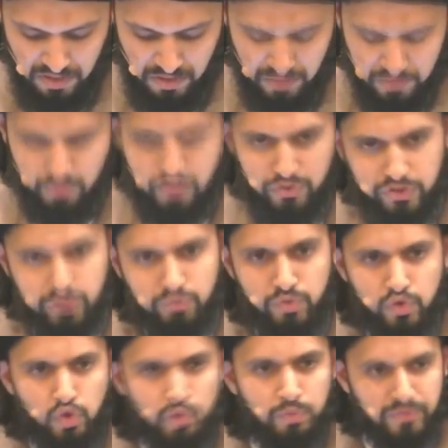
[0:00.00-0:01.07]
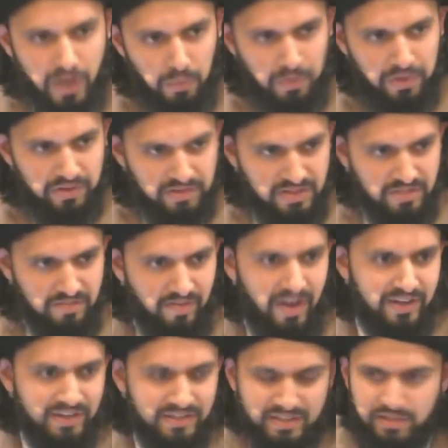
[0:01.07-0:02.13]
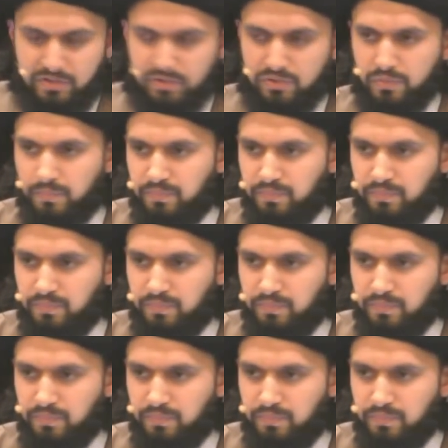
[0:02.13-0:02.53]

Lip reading: So there's three groups I want to divide us into.